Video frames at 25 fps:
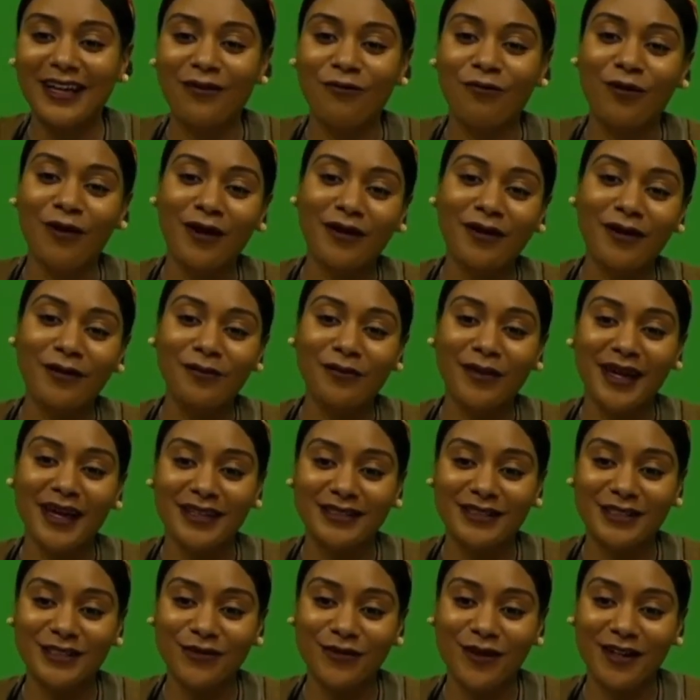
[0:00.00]
welcome
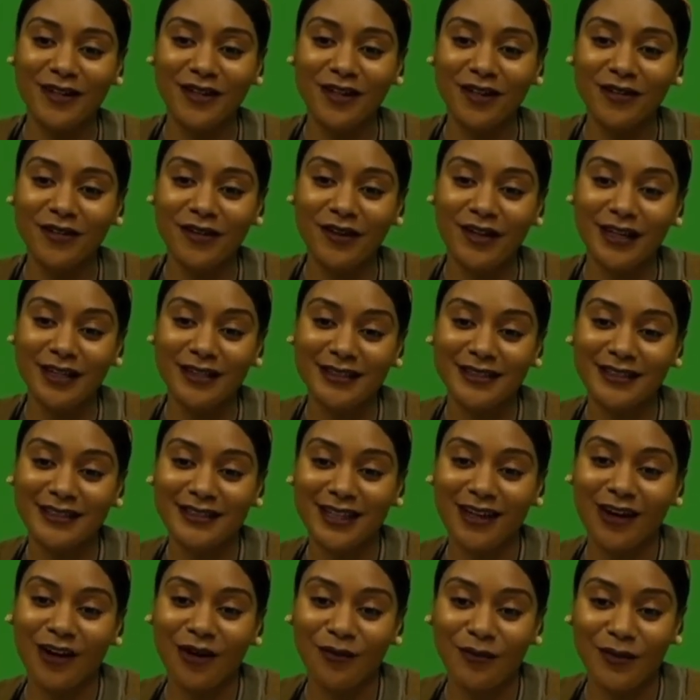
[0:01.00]
back to another
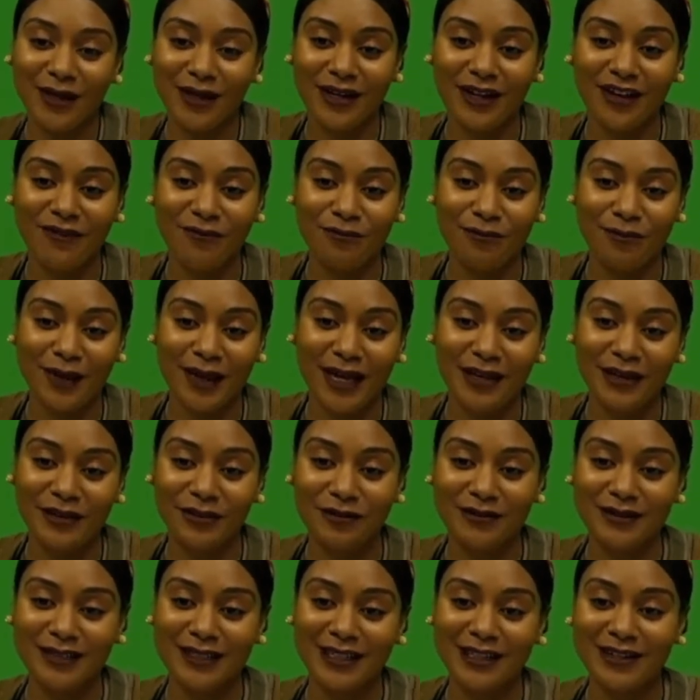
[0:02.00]
installment of Make Do
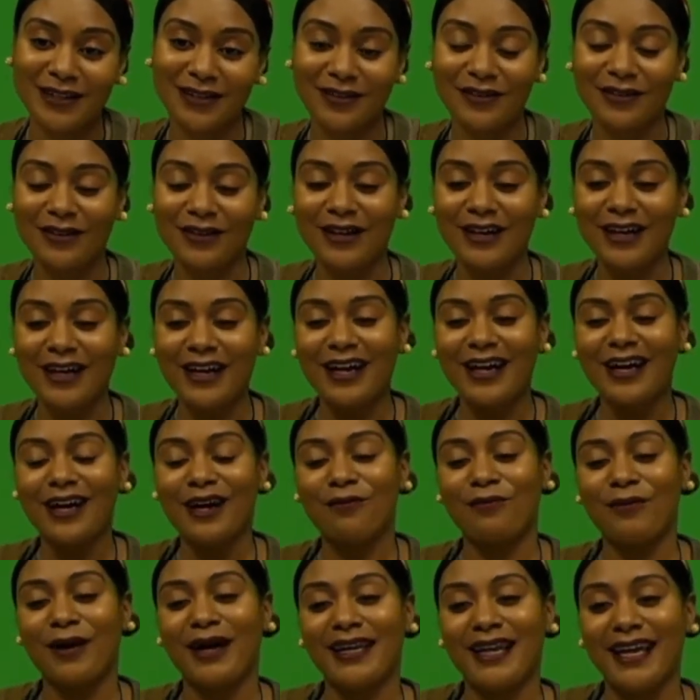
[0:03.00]
Tell.
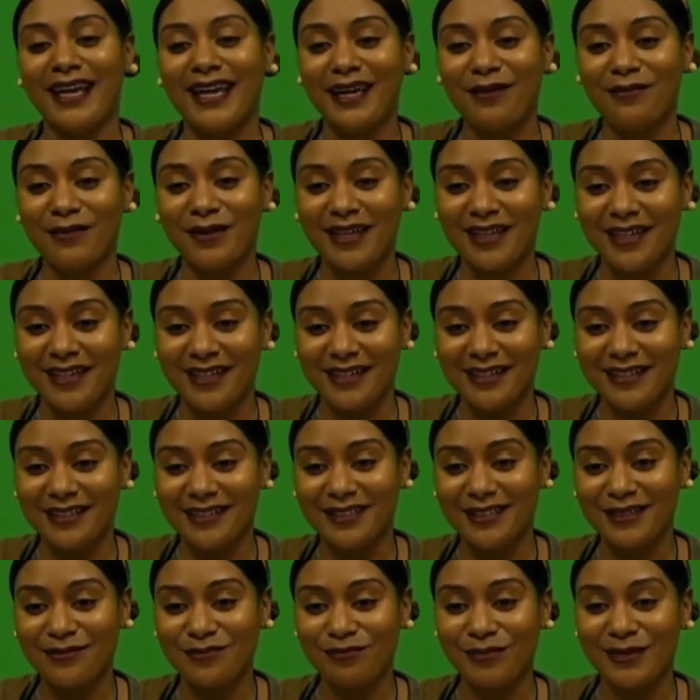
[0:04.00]
My name is
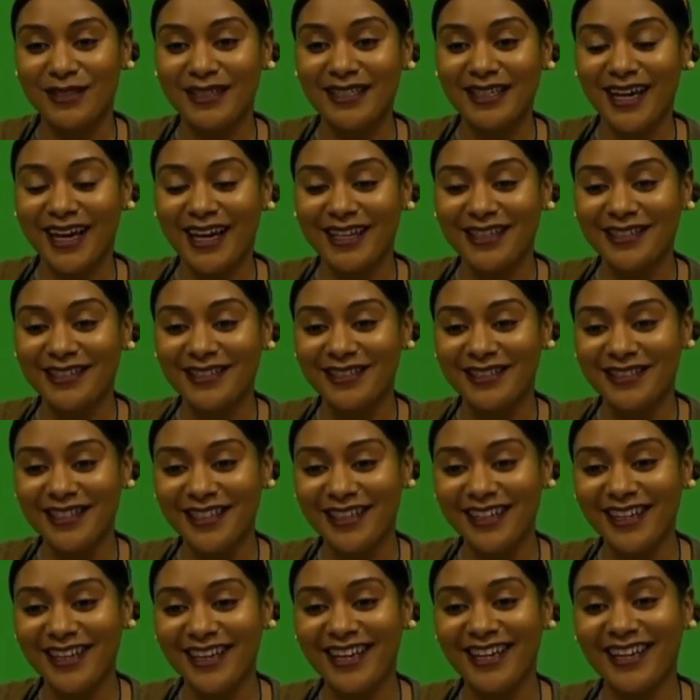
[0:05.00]
Miss
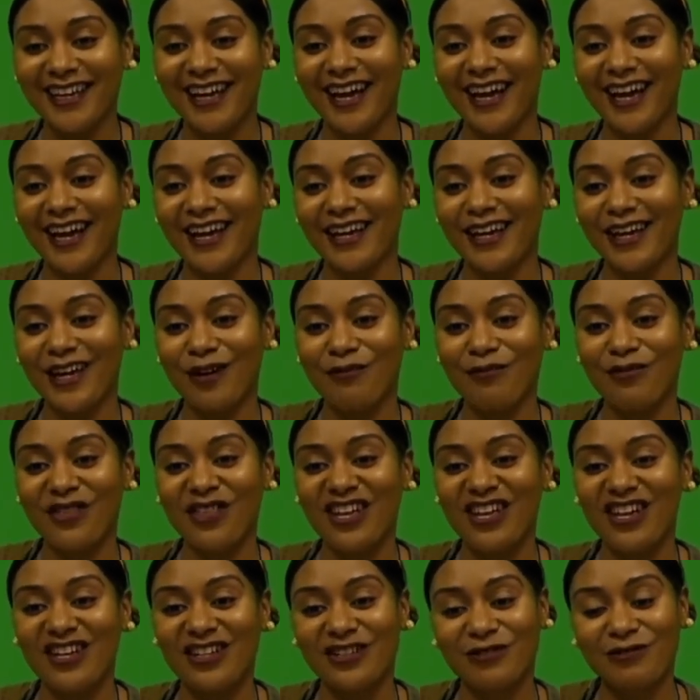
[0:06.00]
Kiesha, and I am
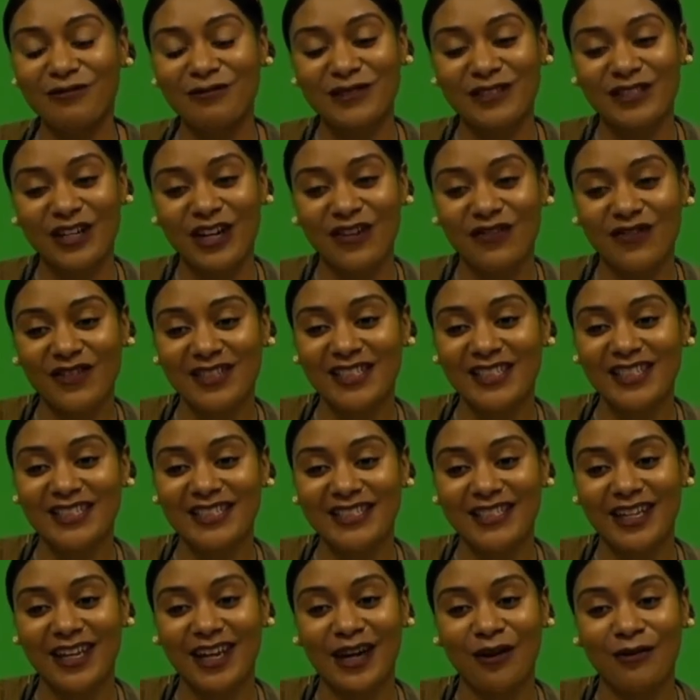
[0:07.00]
the Youth Services
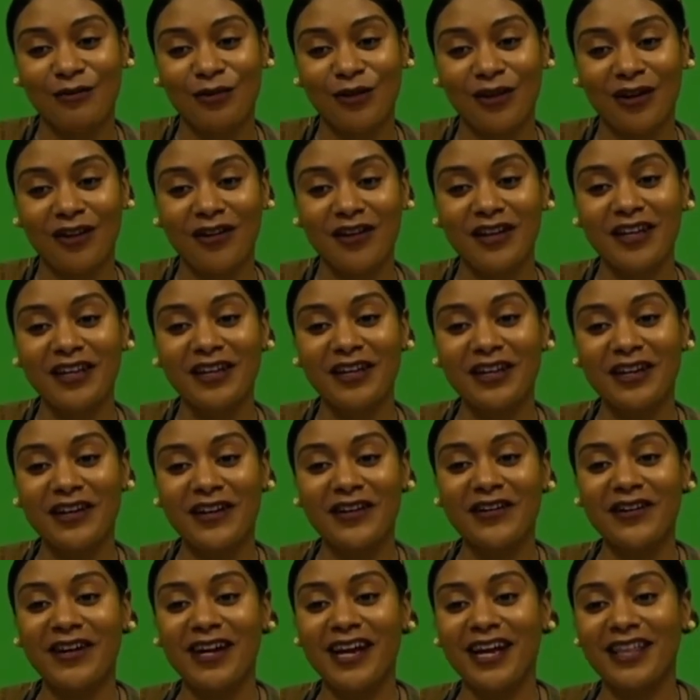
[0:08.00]
Librarian
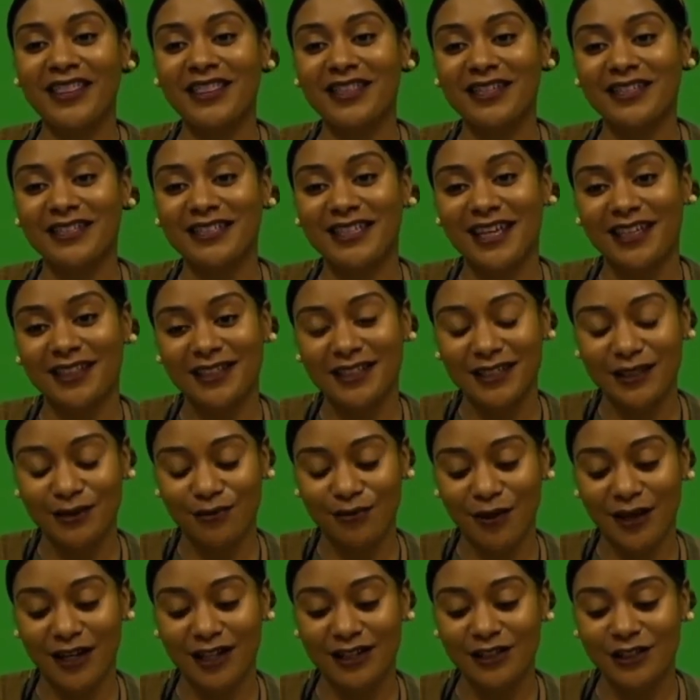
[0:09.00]
here at the Southeast Branch.